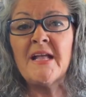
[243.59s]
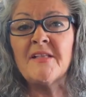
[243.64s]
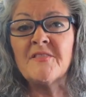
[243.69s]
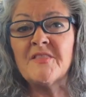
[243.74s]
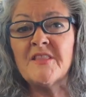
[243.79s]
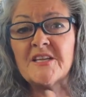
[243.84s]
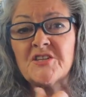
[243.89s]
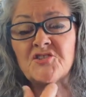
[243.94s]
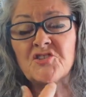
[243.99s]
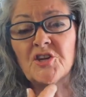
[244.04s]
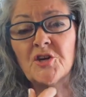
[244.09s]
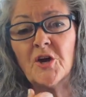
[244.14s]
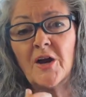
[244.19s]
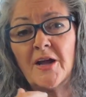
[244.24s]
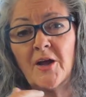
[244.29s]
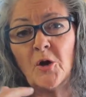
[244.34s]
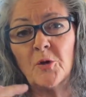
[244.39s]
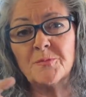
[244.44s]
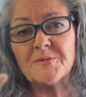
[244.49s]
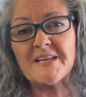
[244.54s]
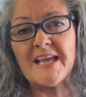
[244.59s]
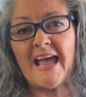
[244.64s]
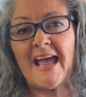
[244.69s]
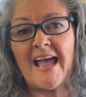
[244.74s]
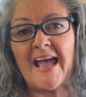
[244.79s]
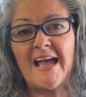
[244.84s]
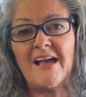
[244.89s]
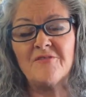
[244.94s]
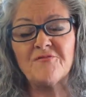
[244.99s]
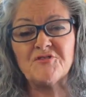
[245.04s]
This year I hope to
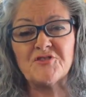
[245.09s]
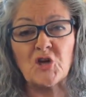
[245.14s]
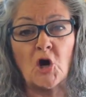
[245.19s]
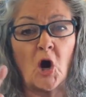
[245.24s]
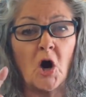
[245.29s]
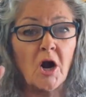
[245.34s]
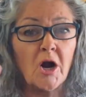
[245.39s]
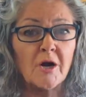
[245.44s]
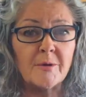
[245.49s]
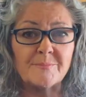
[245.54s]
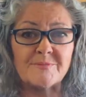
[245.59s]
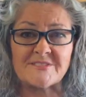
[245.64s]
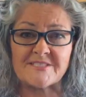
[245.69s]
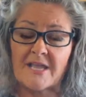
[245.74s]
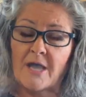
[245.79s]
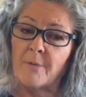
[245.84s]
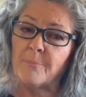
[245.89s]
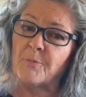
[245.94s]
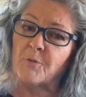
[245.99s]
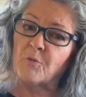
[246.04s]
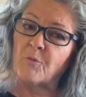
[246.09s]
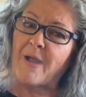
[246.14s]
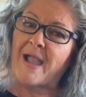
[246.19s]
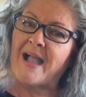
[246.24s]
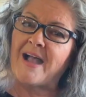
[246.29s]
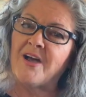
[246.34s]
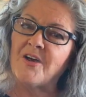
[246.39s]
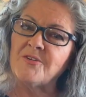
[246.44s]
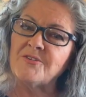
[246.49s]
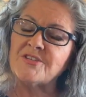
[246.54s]
have tarps up
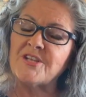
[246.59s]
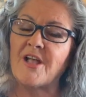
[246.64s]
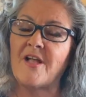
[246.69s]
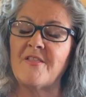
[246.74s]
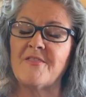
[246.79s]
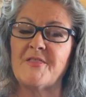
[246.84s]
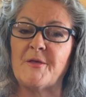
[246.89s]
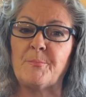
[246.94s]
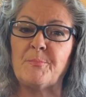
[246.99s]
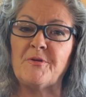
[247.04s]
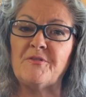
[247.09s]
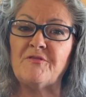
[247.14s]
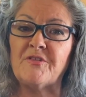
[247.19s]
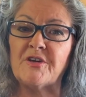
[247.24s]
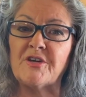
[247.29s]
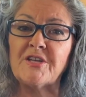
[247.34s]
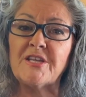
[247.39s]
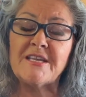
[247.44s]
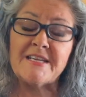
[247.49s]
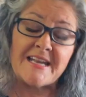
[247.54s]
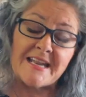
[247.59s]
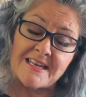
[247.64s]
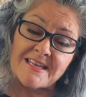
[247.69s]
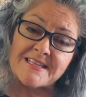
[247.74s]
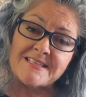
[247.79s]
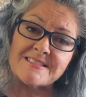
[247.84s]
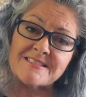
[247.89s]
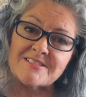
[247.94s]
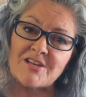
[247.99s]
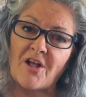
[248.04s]
around of the pavilion, at
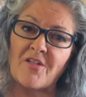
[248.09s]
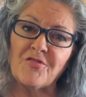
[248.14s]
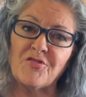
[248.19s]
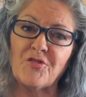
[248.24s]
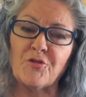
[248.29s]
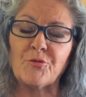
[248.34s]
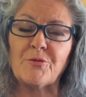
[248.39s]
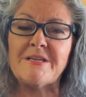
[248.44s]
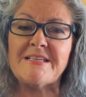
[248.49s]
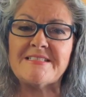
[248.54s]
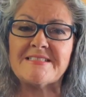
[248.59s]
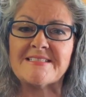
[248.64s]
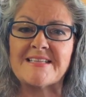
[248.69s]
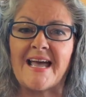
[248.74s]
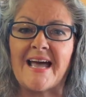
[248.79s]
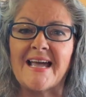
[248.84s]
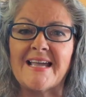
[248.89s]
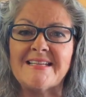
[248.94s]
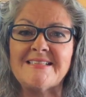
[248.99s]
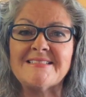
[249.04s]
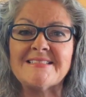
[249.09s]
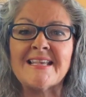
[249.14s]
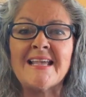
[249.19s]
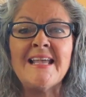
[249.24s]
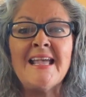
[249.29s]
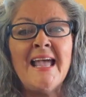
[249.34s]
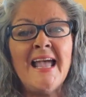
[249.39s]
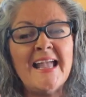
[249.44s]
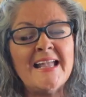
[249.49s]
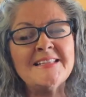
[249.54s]
least on three sides,
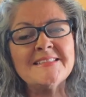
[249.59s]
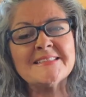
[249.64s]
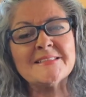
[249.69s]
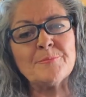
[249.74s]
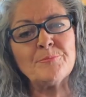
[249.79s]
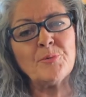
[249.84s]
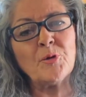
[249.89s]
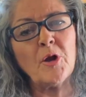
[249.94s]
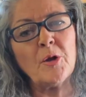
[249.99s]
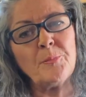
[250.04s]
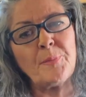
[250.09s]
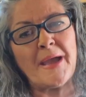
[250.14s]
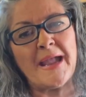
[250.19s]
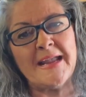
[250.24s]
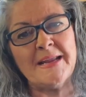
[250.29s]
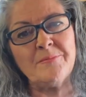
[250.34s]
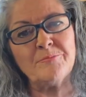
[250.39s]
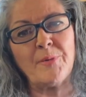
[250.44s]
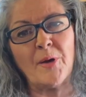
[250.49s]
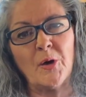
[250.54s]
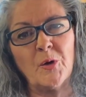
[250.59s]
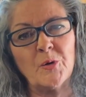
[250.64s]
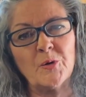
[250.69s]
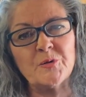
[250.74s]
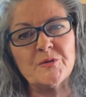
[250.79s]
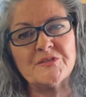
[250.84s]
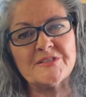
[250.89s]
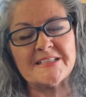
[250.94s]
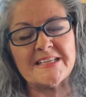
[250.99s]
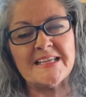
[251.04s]
and some propane
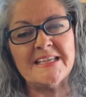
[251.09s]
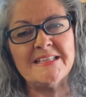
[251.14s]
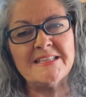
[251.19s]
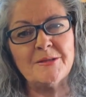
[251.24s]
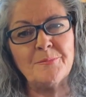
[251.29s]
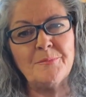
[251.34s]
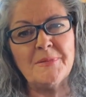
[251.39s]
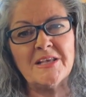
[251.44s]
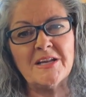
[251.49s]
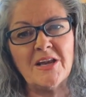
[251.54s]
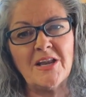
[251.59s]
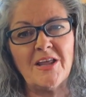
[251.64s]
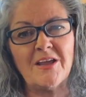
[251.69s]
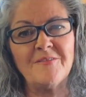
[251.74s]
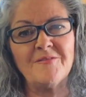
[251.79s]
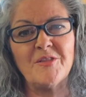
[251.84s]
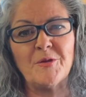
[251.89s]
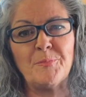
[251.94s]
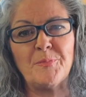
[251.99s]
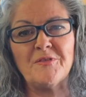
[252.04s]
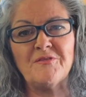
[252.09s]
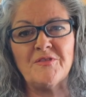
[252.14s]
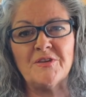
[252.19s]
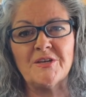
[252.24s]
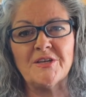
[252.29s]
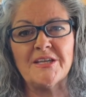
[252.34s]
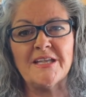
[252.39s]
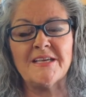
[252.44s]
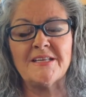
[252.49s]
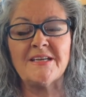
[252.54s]
bowls in the middle of the
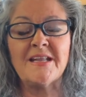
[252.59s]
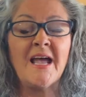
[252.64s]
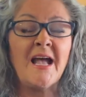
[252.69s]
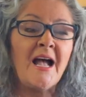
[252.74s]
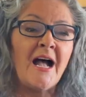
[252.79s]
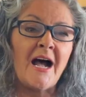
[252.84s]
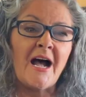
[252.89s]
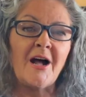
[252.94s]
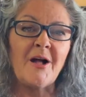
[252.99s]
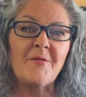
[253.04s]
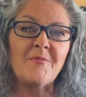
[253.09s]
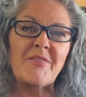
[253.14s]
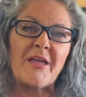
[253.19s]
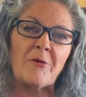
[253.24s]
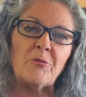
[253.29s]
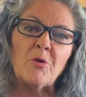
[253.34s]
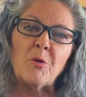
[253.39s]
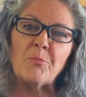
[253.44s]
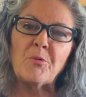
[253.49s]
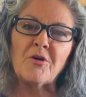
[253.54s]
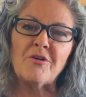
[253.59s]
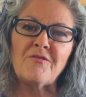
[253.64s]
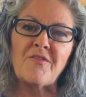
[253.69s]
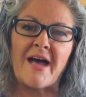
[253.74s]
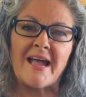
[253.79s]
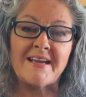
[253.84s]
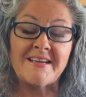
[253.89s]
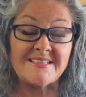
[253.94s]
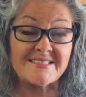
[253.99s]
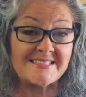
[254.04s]
pavilion that will
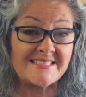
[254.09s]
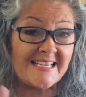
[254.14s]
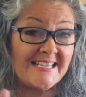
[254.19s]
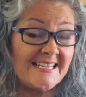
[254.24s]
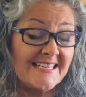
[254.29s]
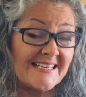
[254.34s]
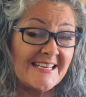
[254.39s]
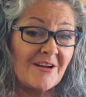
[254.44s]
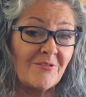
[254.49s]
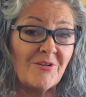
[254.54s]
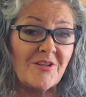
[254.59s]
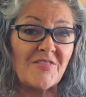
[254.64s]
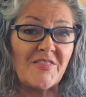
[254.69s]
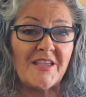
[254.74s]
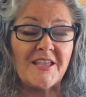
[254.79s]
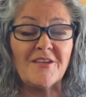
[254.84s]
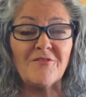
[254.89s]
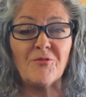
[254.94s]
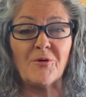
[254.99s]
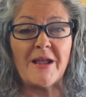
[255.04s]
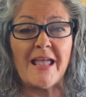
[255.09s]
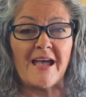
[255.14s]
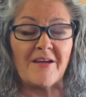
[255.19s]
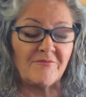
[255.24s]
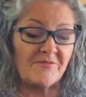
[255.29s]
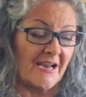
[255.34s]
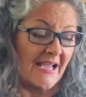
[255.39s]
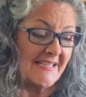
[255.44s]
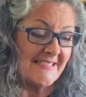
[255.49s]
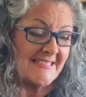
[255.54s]
provide us heat and everything if we have
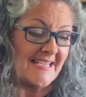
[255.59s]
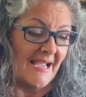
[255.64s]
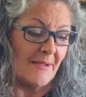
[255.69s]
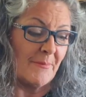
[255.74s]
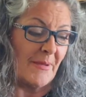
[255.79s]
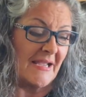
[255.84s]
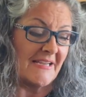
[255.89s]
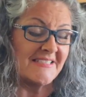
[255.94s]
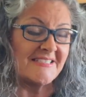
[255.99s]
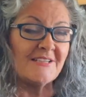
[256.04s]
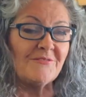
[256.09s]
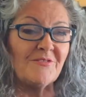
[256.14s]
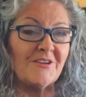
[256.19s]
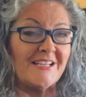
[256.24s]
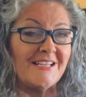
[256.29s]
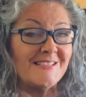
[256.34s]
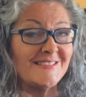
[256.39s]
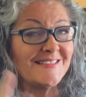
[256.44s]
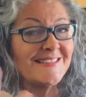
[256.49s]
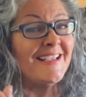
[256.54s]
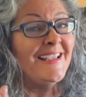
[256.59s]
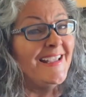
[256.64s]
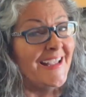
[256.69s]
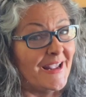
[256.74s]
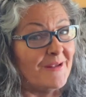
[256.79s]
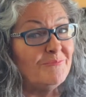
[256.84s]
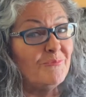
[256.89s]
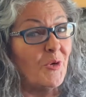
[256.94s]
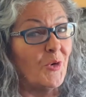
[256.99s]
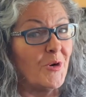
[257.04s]
nighttime activities.
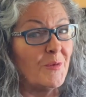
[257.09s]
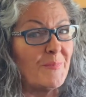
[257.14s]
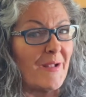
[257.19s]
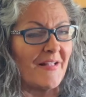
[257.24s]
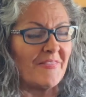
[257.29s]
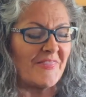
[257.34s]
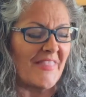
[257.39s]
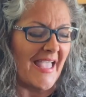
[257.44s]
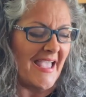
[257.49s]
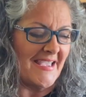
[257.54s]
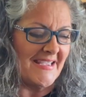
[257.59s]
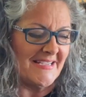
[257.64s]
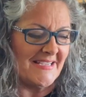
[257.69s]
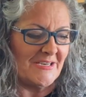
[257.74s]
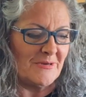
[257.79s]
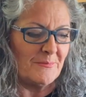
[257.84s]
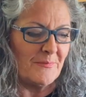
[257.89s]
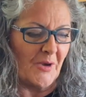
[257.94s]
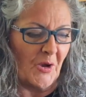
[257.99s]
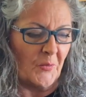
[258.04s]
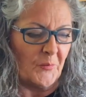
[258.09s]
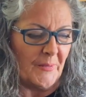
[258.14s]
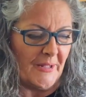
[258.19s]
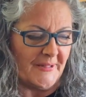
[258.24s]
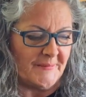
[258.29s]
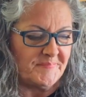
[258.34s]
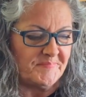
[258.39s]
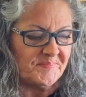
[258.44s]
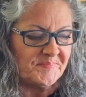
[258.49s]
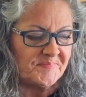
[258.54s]
And more about that in a moment.